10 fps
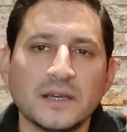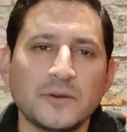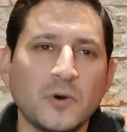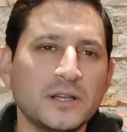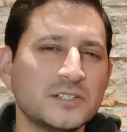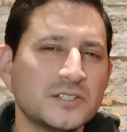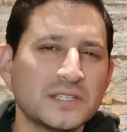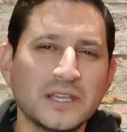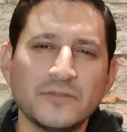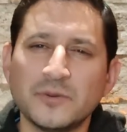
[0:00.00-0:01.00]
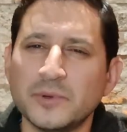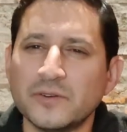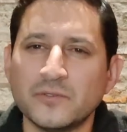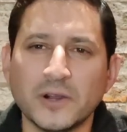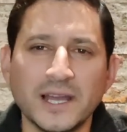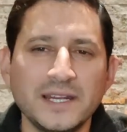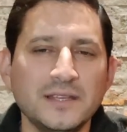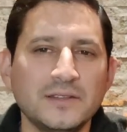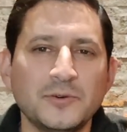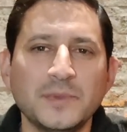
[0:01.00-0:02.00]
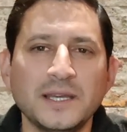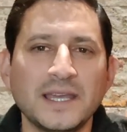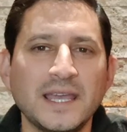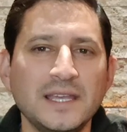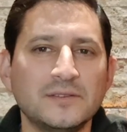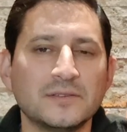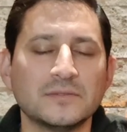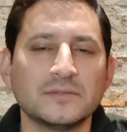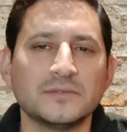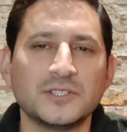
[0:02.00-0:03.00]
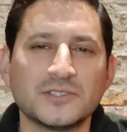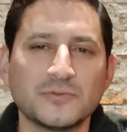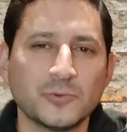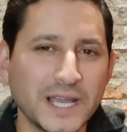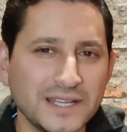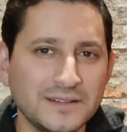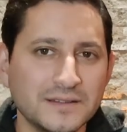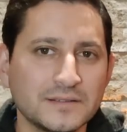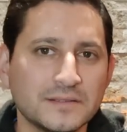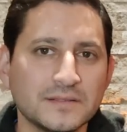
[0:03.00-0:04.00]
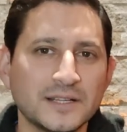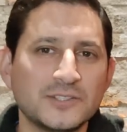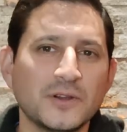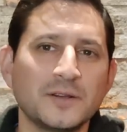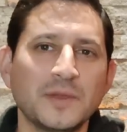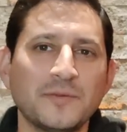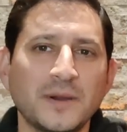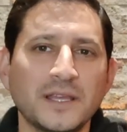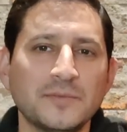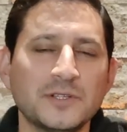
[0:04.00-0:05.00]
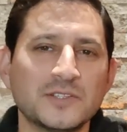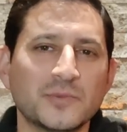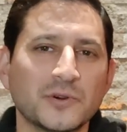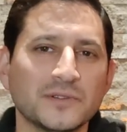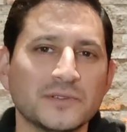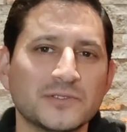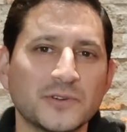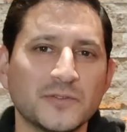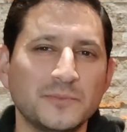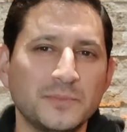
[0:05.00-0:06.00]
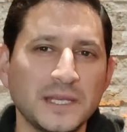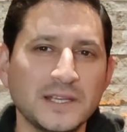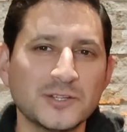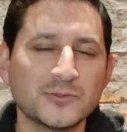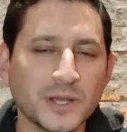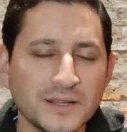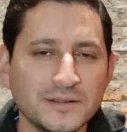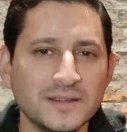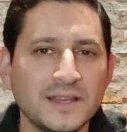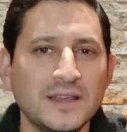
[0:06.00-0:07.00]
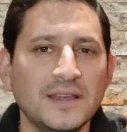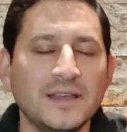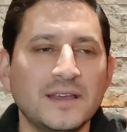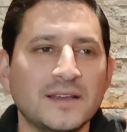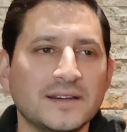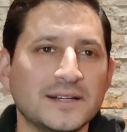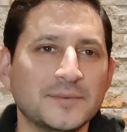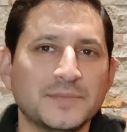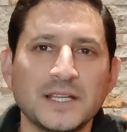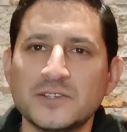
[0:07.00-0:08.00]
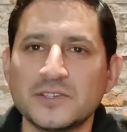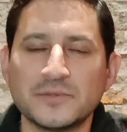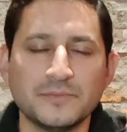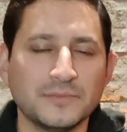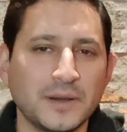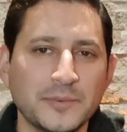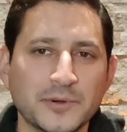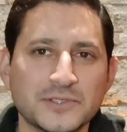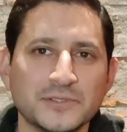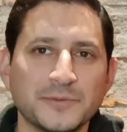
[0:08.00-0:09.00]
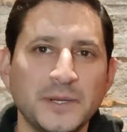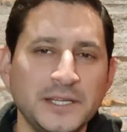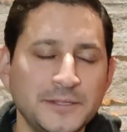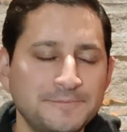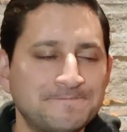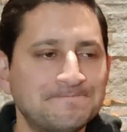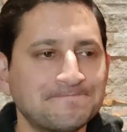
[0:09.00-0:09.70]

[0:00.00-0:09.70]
I wanted to just to give it a bit of variety. You know me, I hate just red. I try to make my images more sort of pinkish red. Um, that's just my personal opinion.